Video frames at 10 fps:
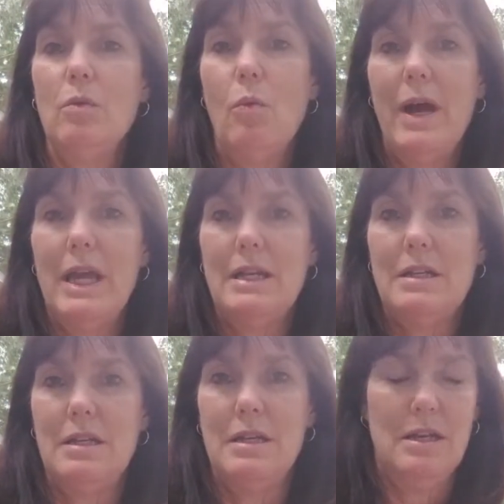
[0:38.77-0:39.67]

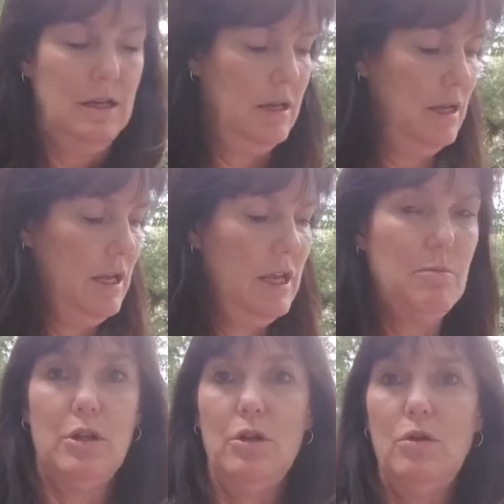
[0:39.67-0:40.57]
white, and
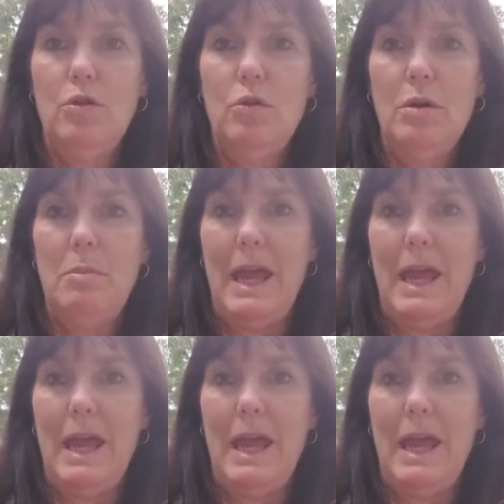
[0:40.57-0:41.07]
blue